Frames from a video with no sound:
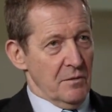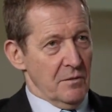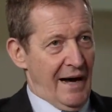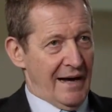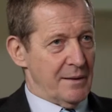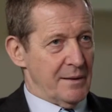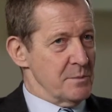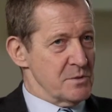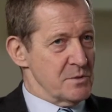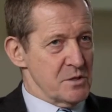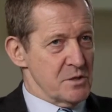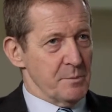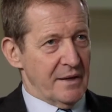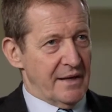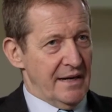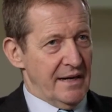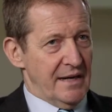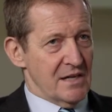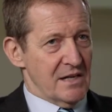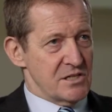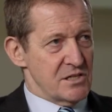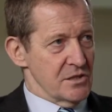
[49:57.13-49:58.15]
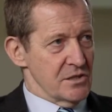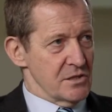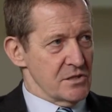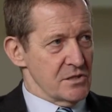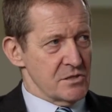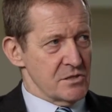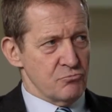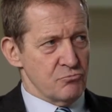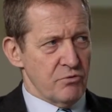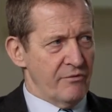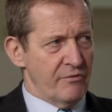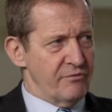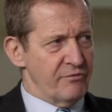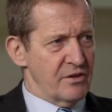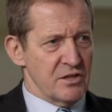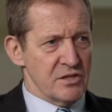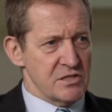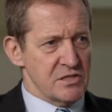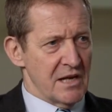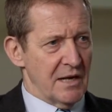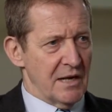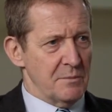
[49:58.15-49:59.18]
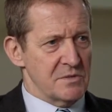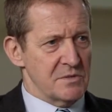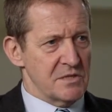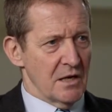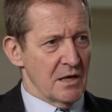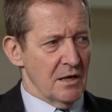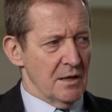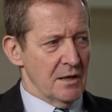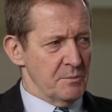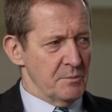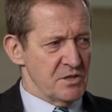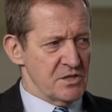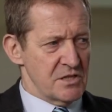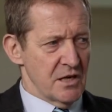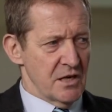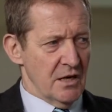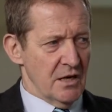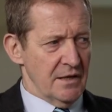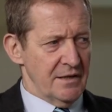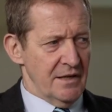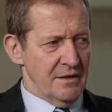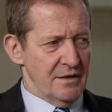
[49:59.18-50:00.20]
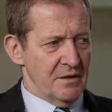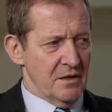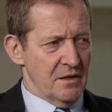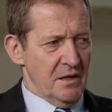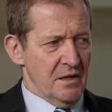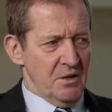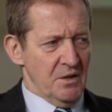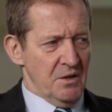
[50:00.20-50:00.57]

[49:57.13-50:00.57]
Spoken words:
Adams and McGuinness at roughly the same time decided,